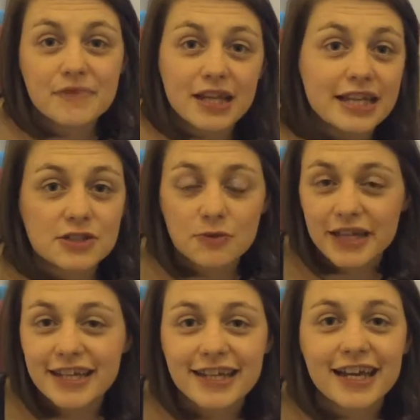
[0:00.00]
each
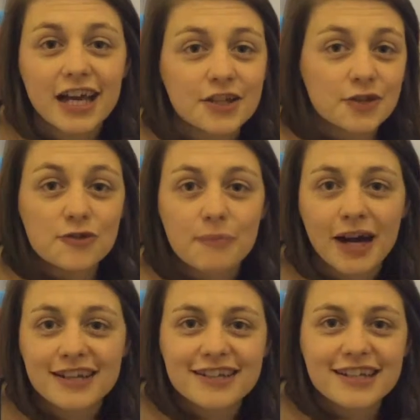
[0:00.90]
week at Youth
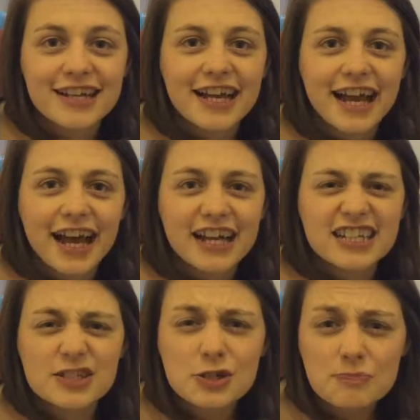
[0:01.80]
Band. And
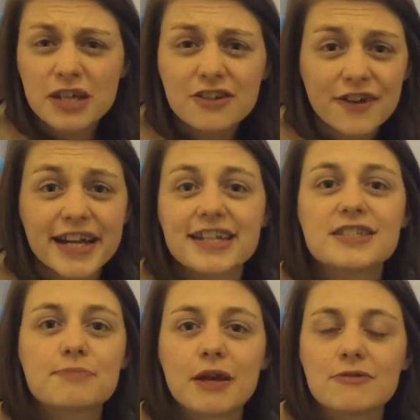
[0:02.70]
it's just been great
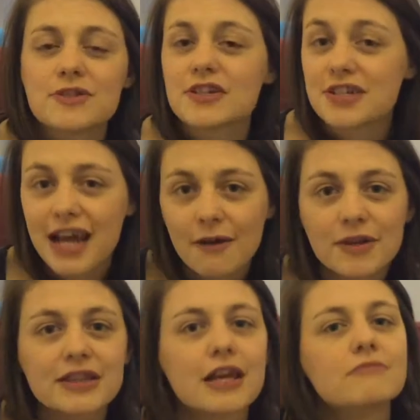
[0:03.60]
to be able to share
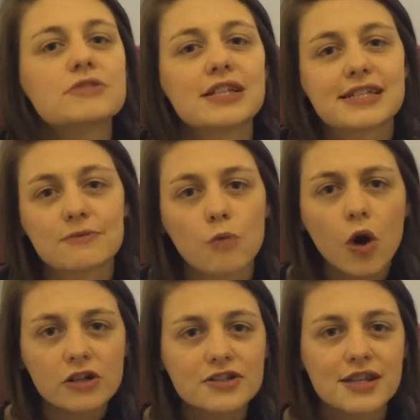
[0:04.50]
with them, to
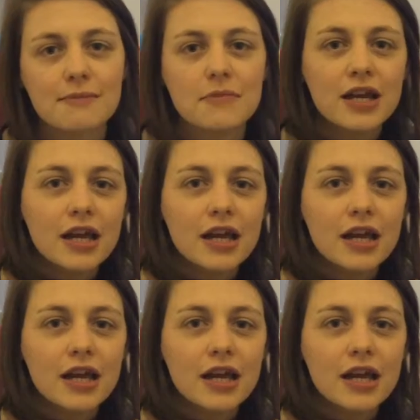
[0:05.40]
watch them